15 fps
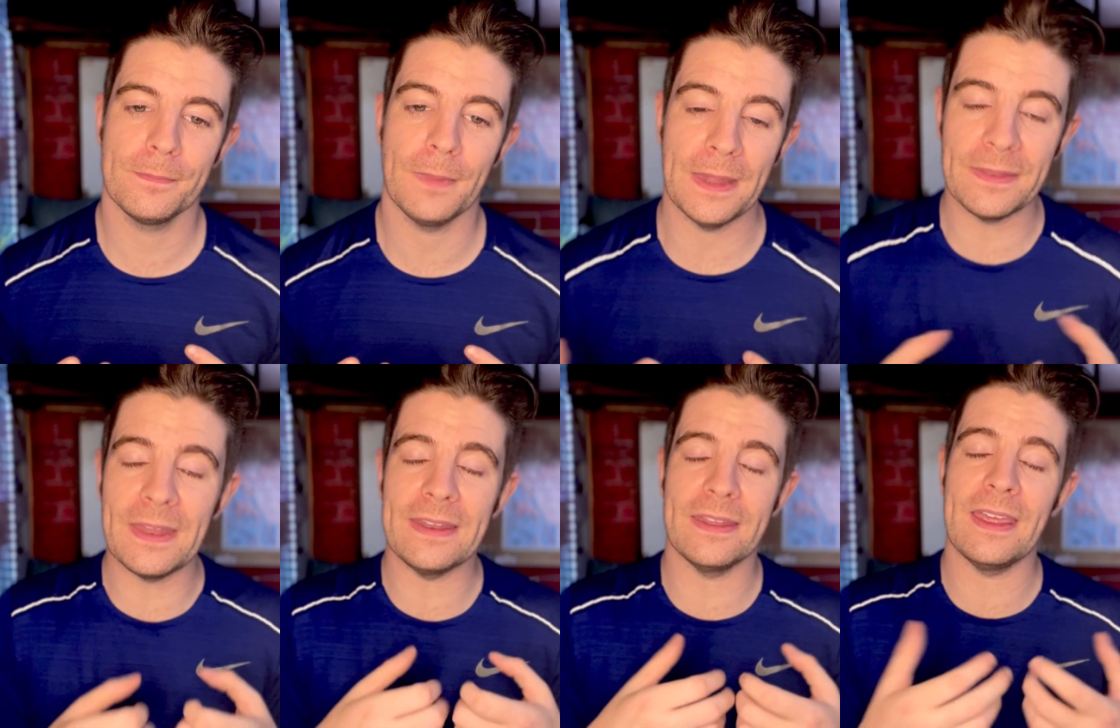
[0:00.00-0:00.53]

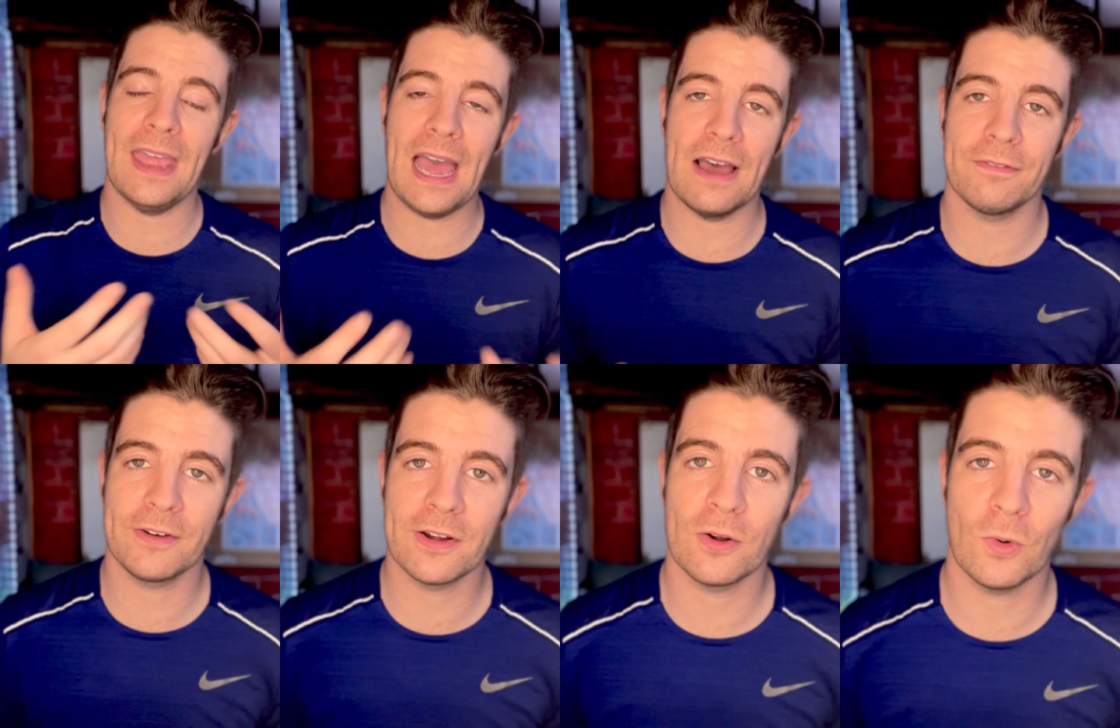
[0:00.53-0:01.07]
and then they
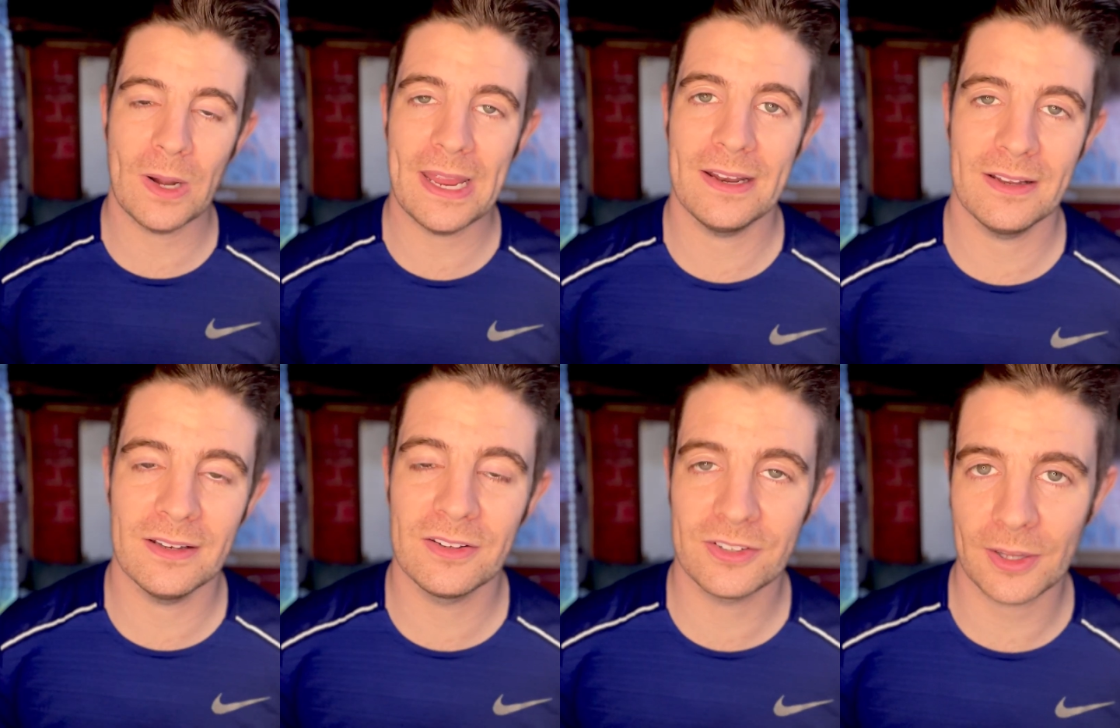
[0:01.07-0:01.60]
have
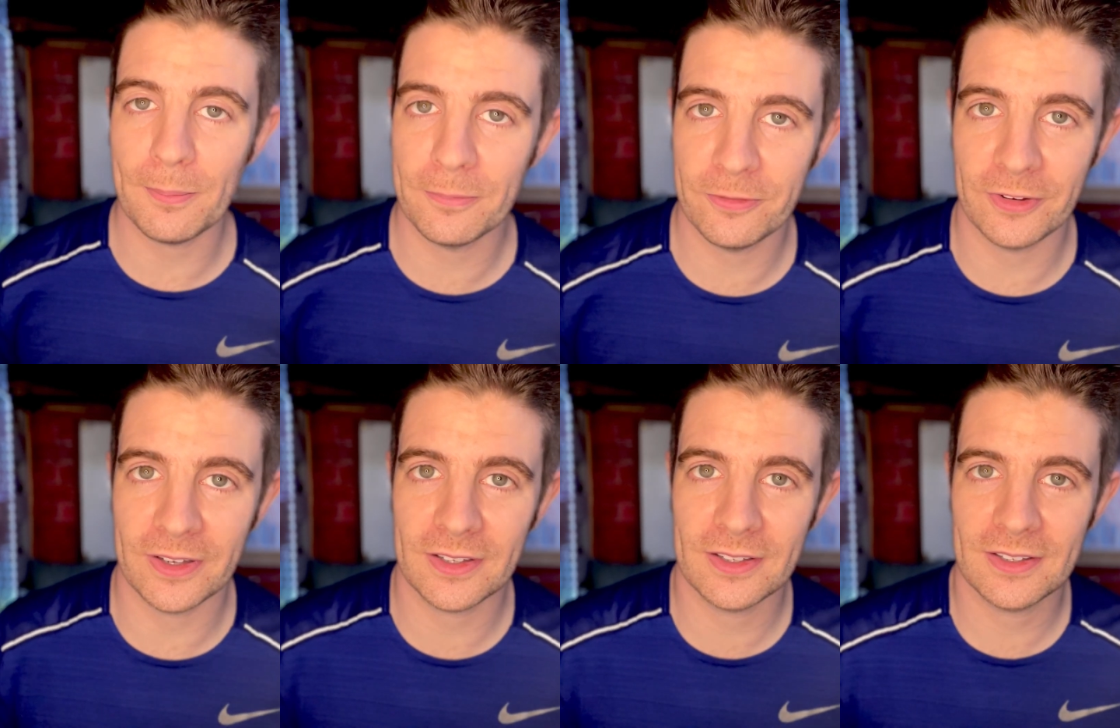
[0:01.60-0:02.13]
created
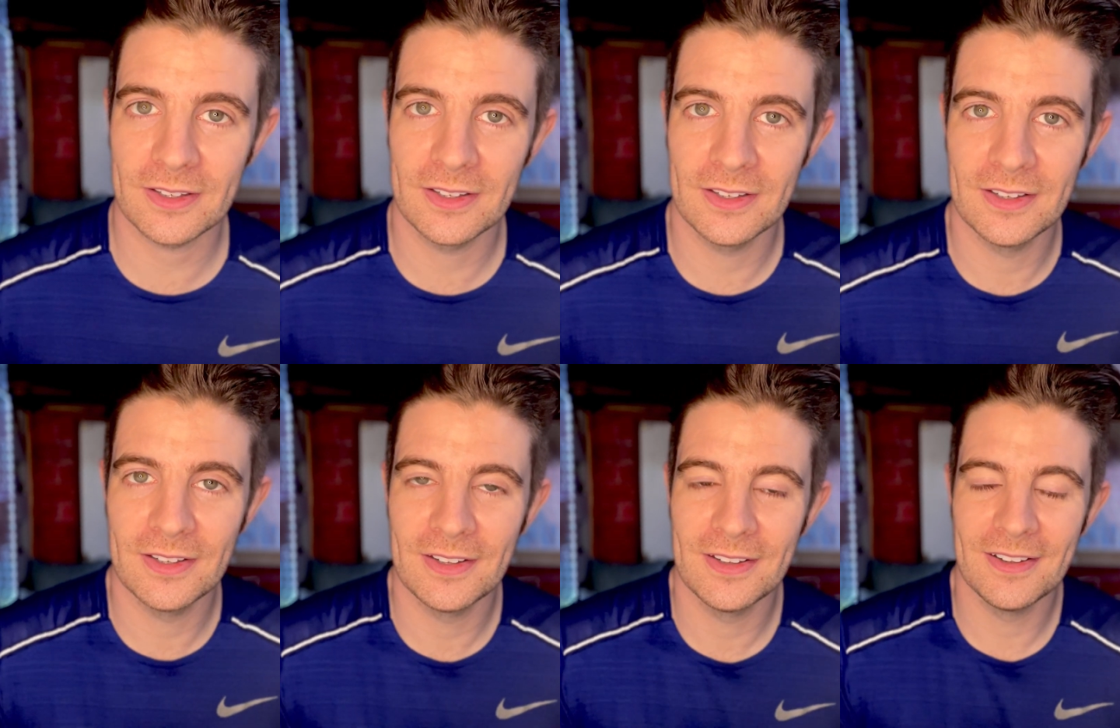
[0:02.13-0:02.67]
something,
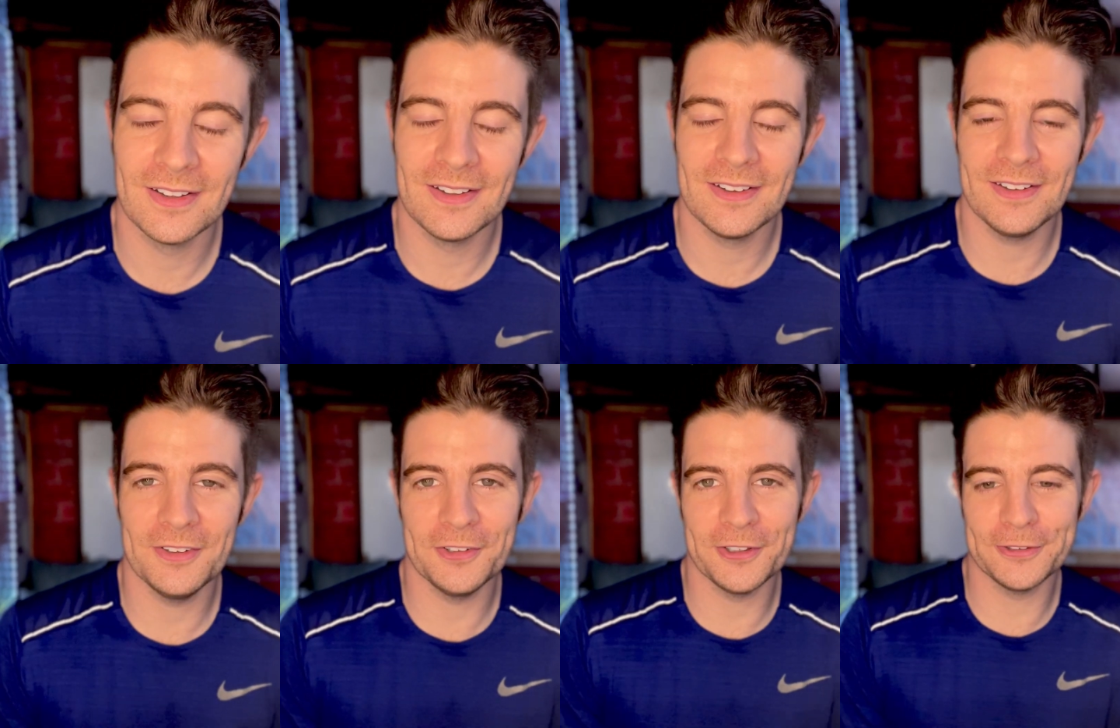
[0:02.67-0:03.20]

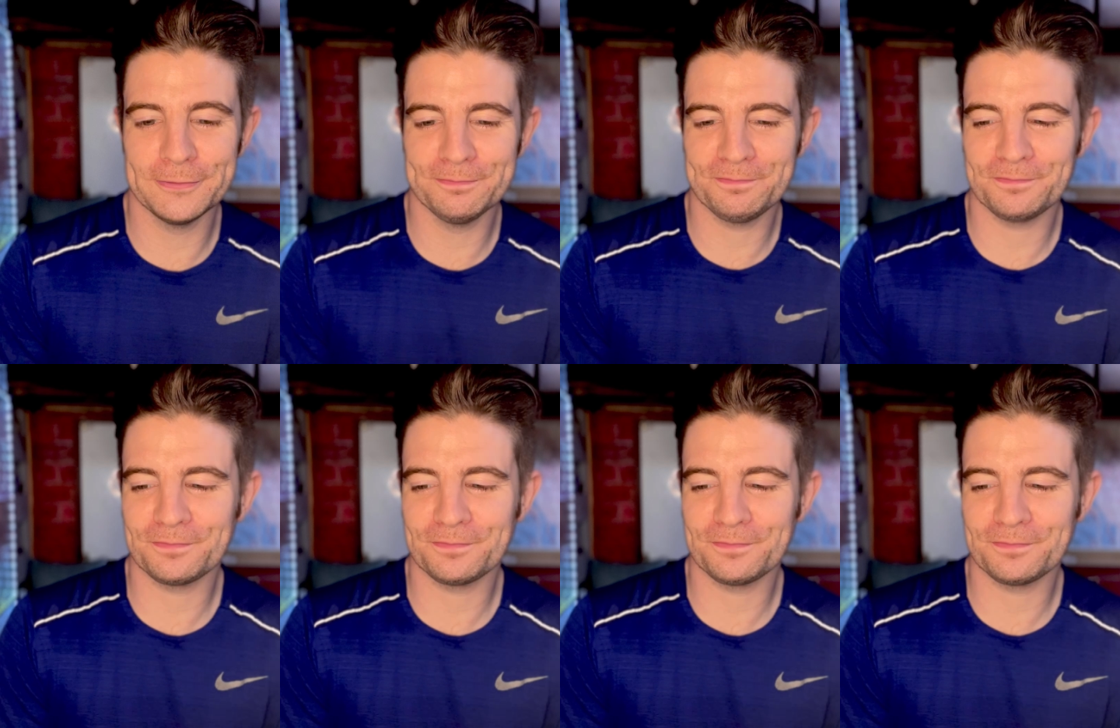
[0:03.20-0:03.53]
you know?